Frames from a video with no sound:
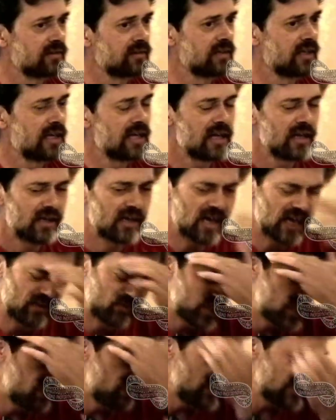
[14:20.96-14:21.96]
I
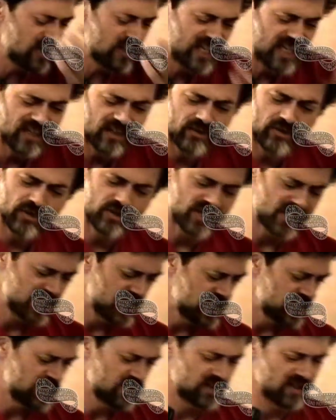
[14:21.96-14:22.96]
was very
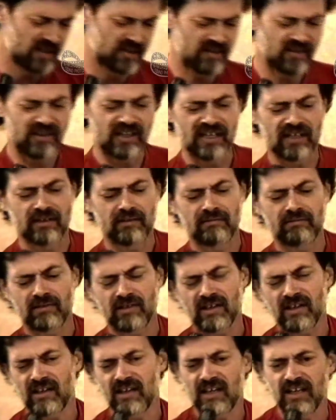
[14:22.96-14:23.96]
interested in,
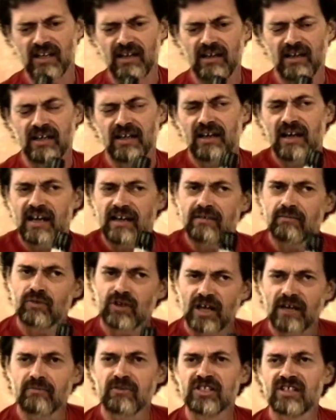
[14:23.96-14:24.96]

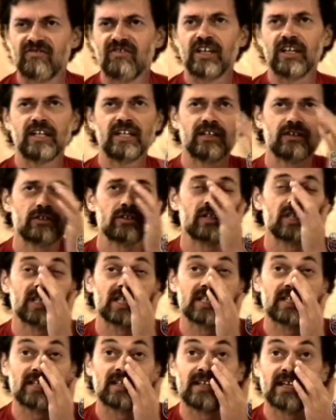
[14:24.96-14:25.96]
I was very
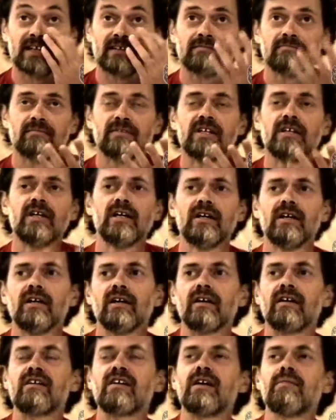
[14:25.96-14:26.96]
interested in
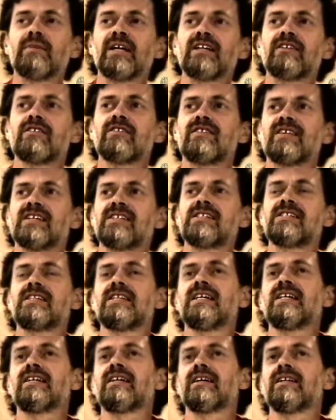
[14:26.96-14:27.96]
coming to this
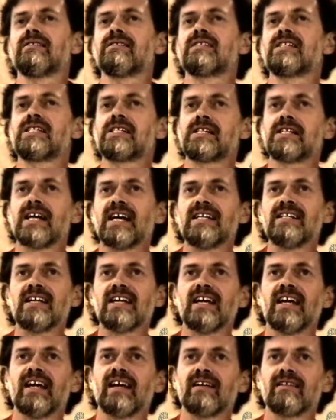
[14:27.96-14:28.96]
thing and
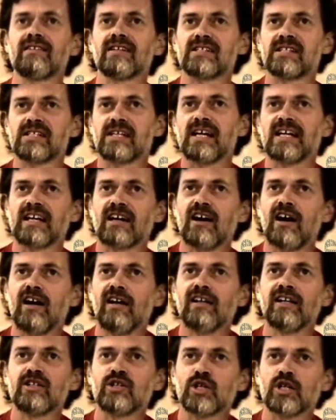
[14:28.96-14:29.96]
studying the
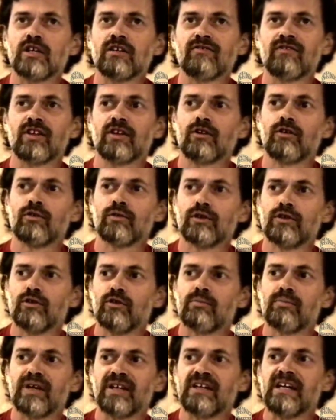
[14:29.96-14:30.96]
psychology of the
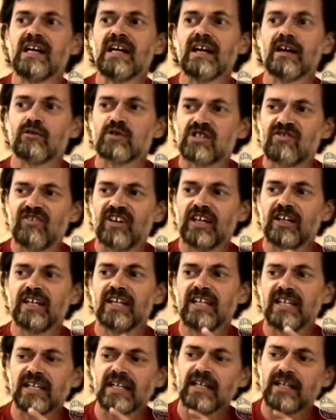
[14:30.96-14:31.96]
group, and it was
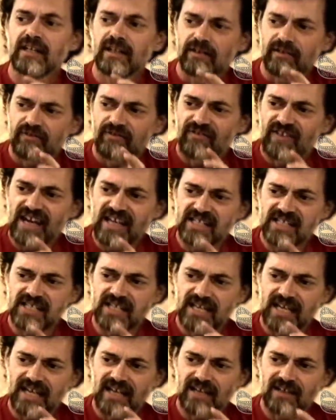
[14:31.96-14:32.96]
very
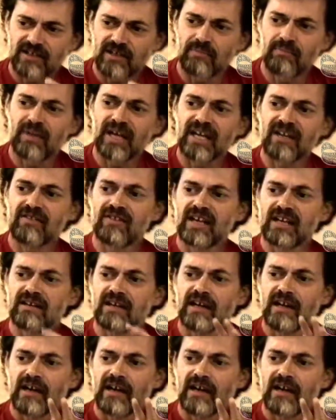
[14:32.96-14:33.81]
fascinating to me that